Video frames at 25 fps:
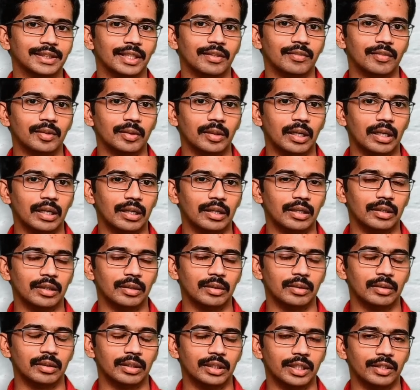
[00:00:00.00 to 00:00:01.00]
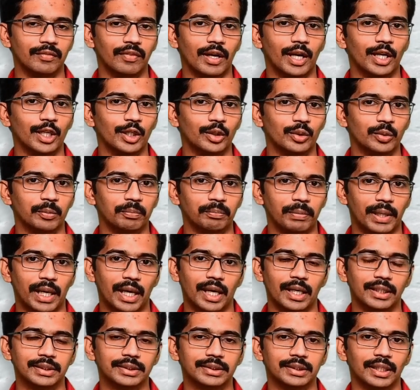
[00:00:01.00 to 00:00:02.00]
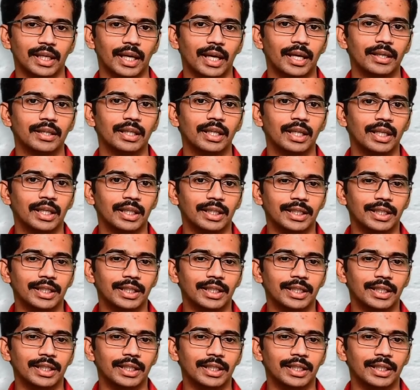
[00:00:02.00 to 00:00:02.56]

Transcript: They will divide into parts and